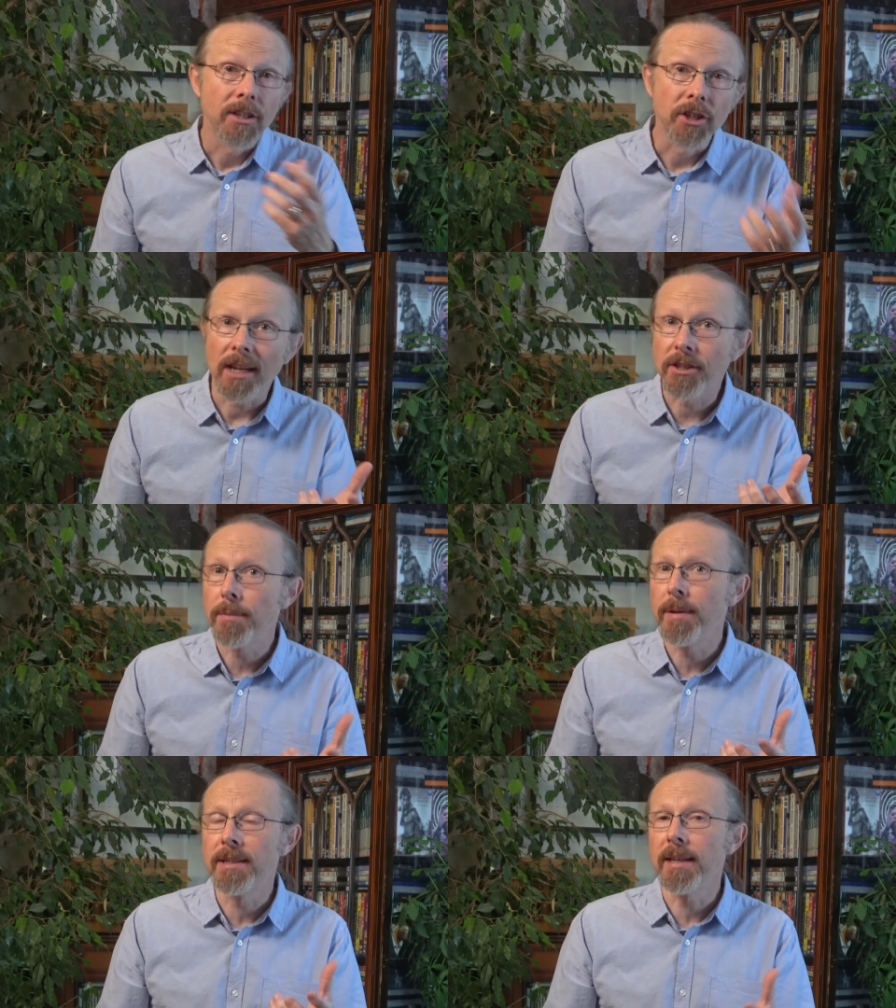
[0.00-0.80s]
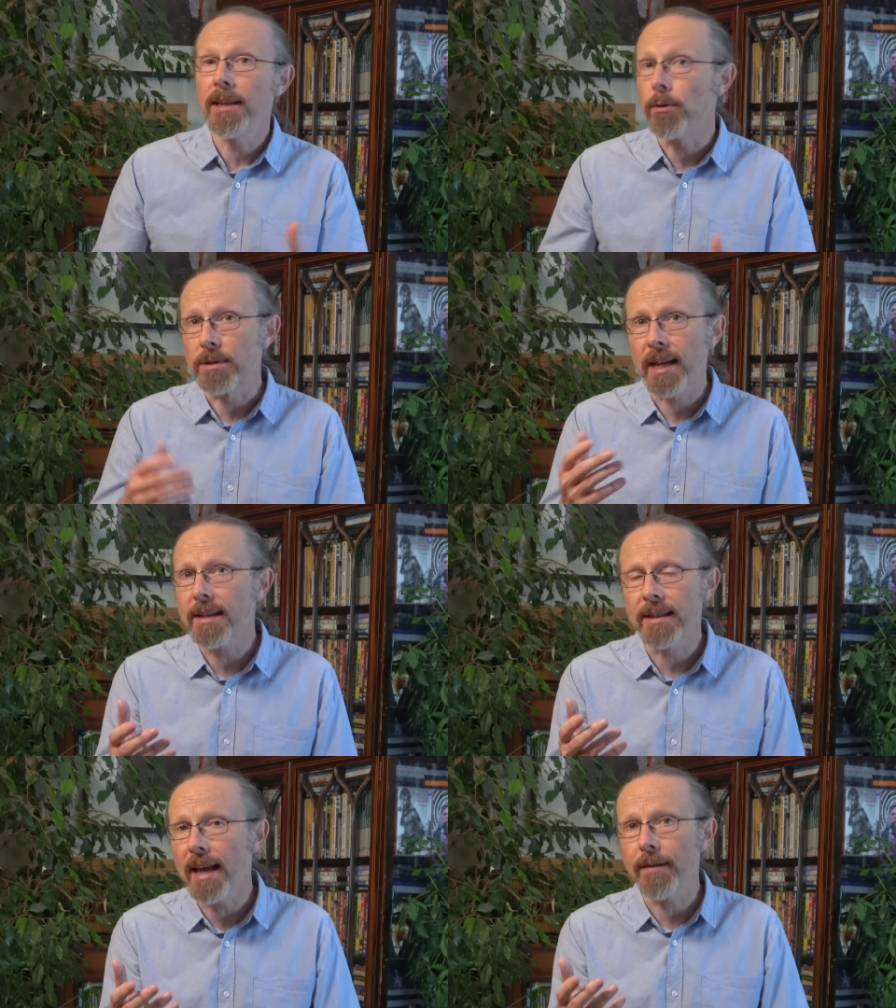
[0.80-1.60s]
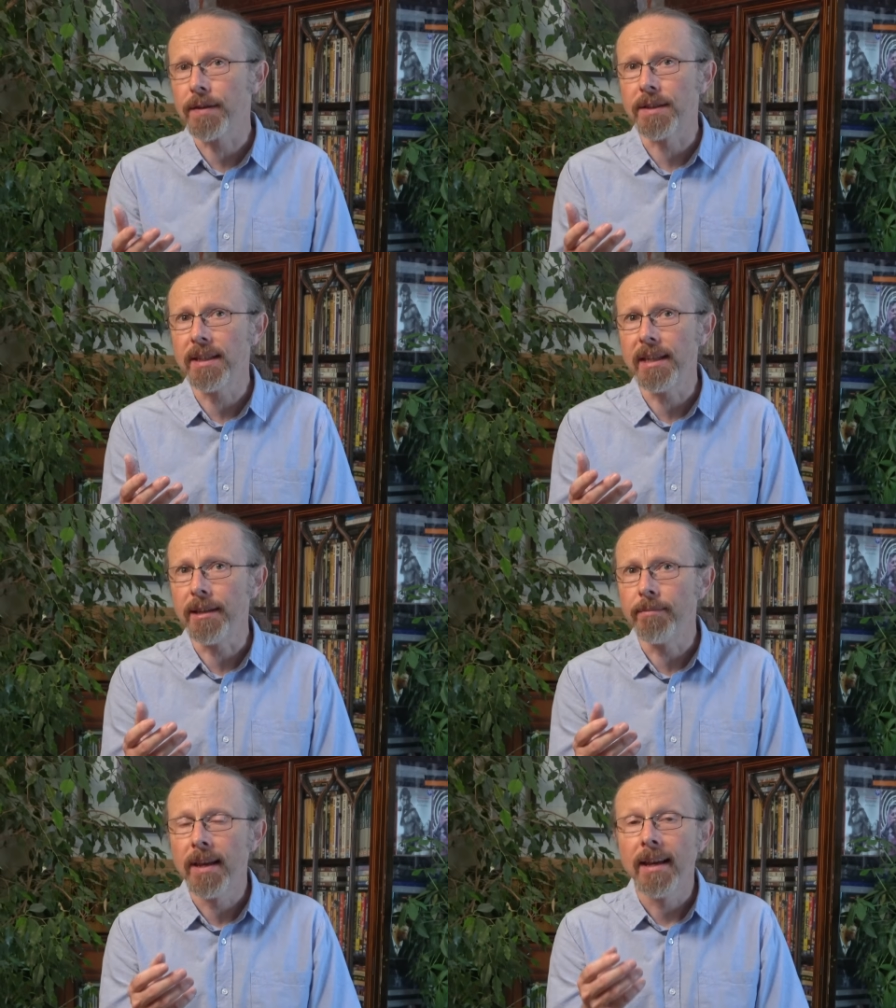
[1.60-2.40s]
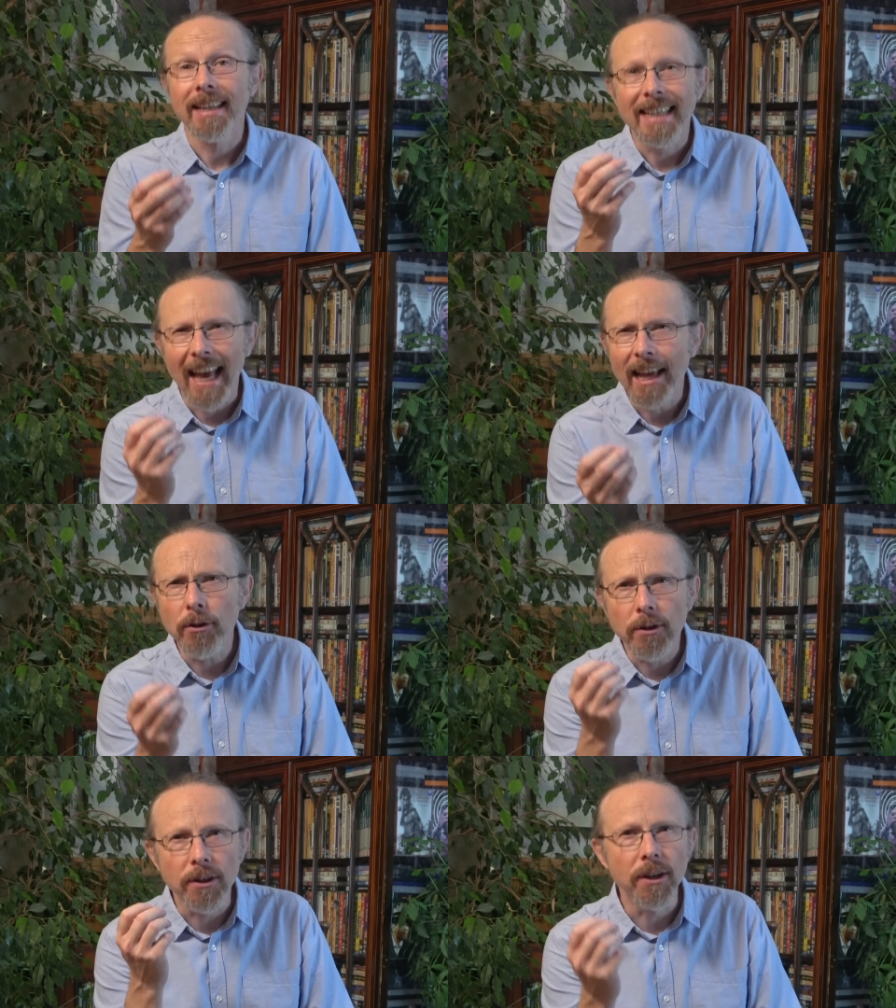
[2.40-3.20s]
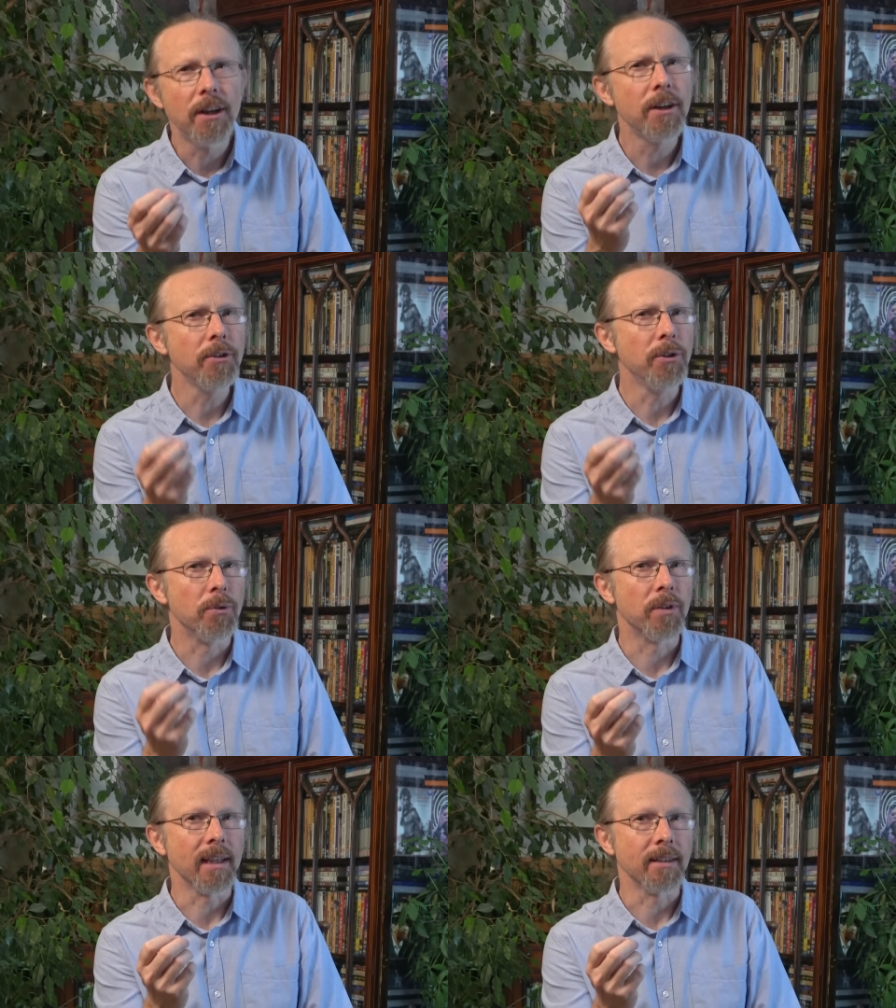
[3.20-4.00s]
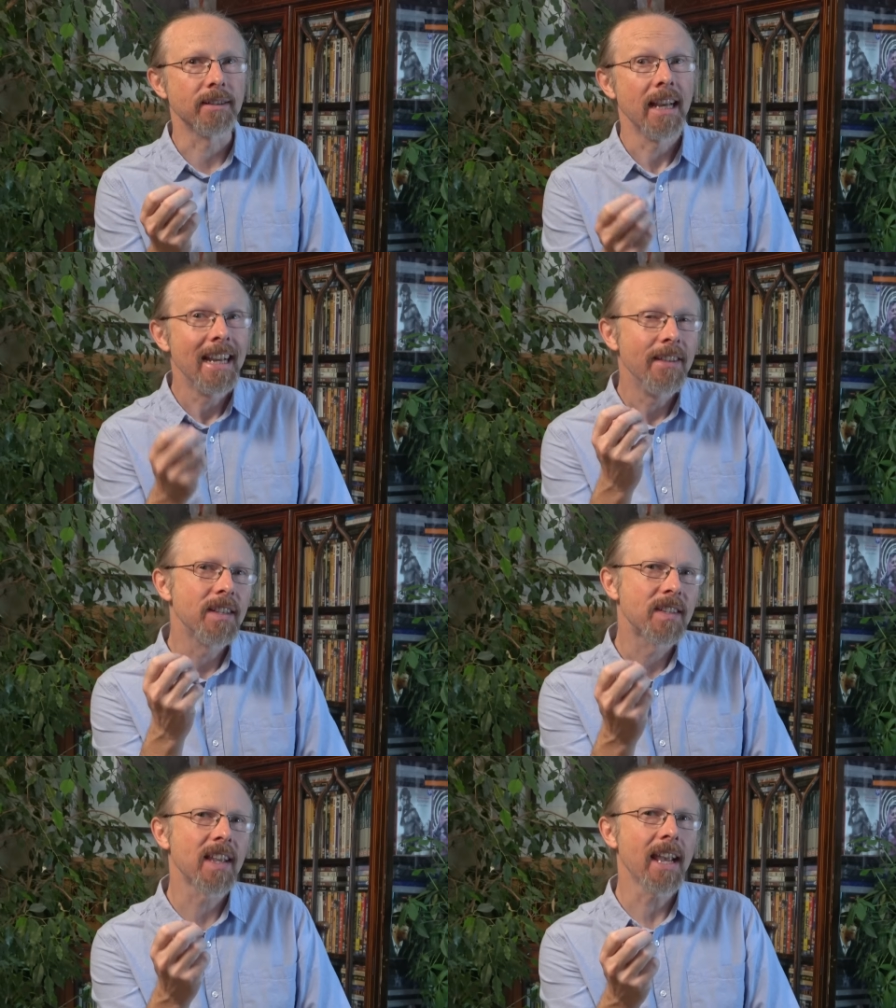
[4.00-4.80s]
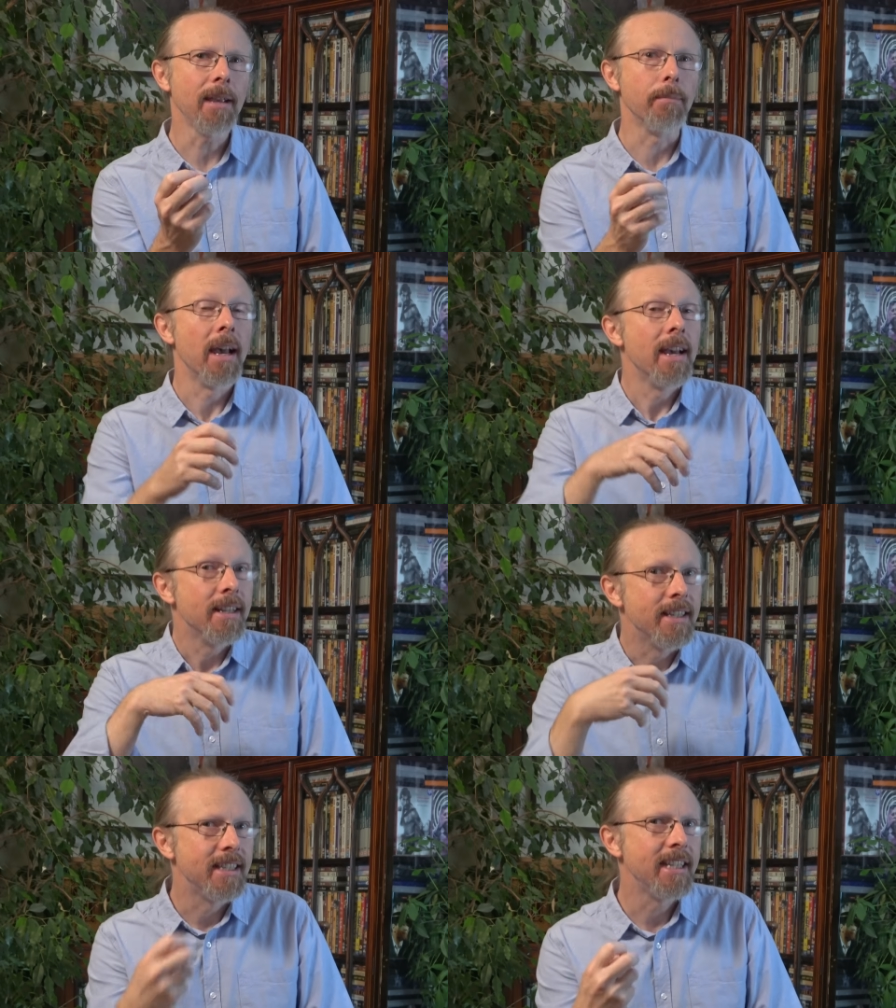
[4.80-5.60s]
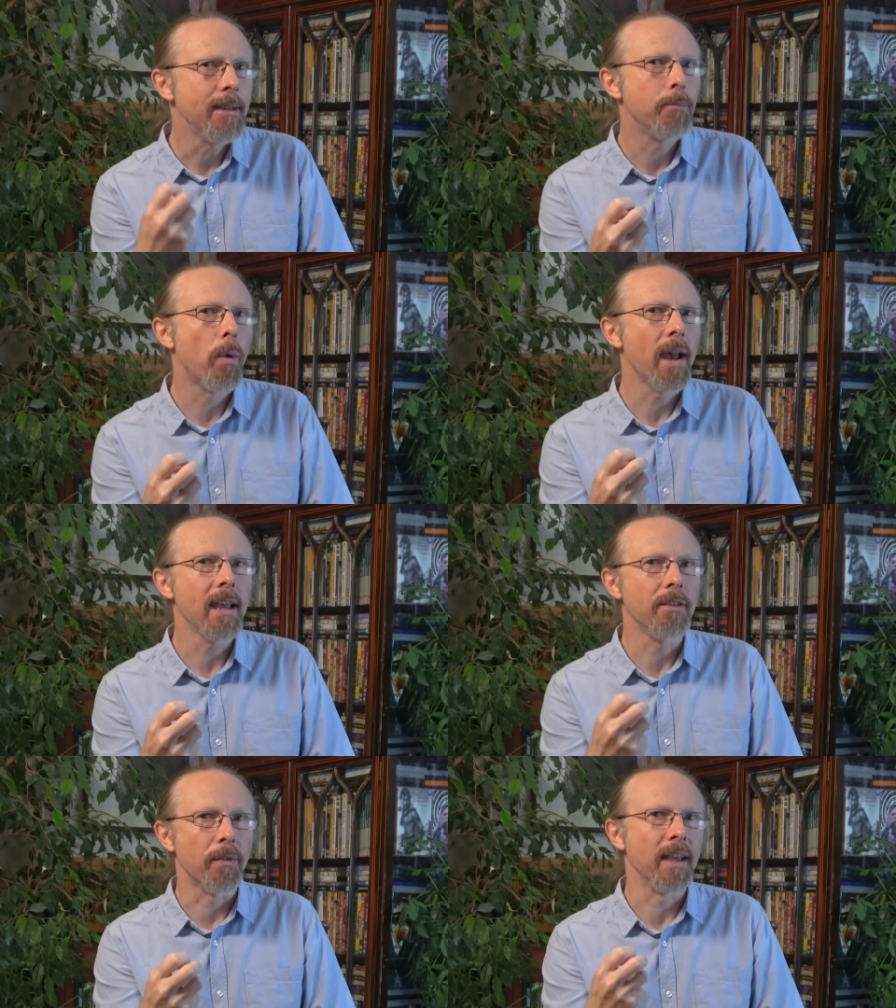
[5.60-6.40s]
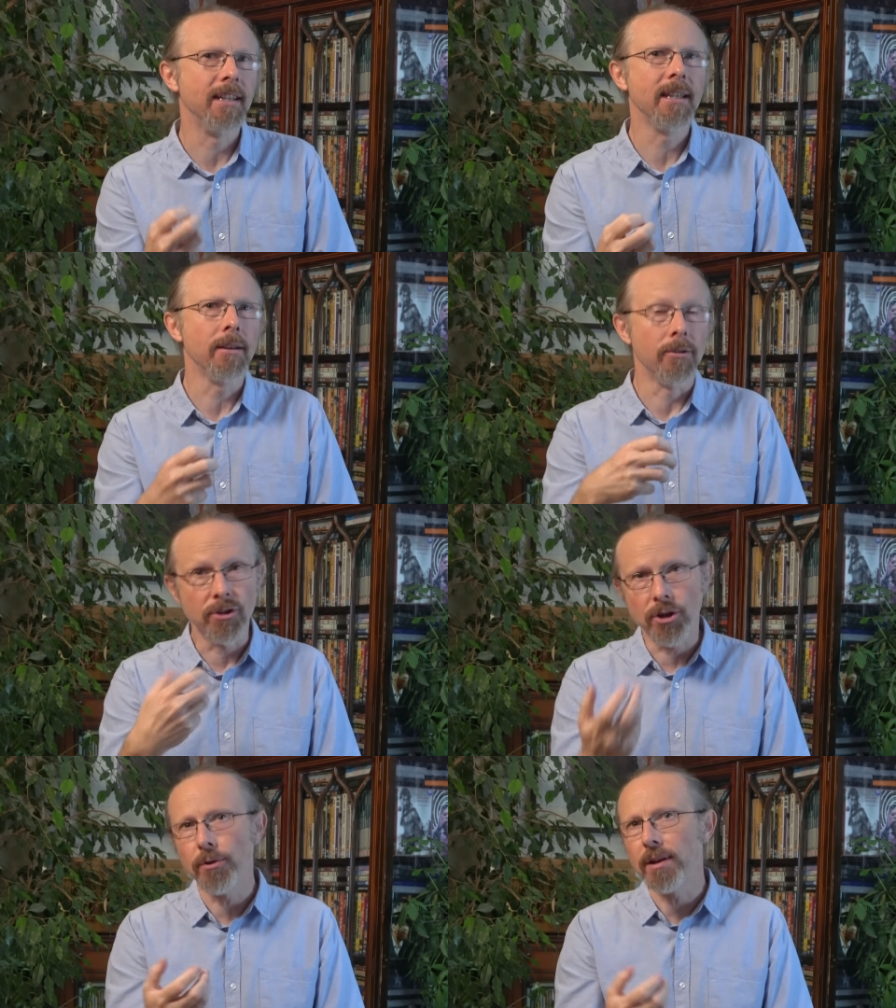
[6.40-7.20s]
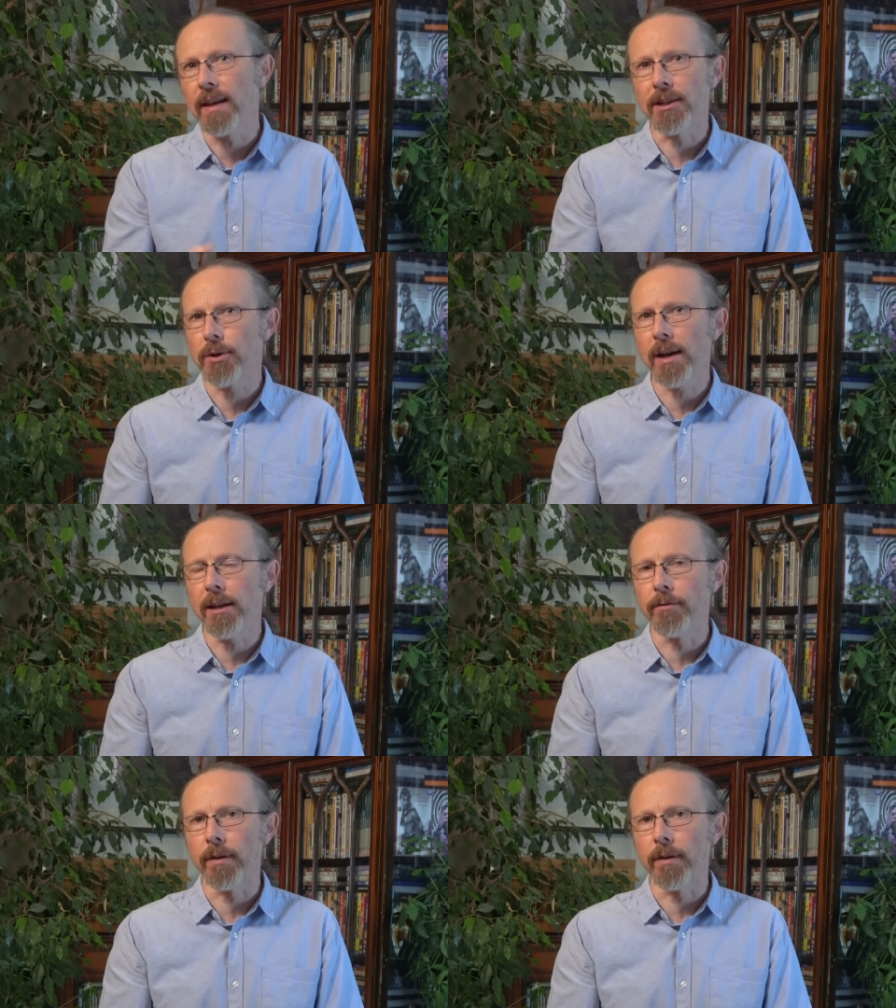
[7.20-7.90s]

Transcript: ChatGPT or Tesla FSD cannot learn new things in the same deep way that they did during their training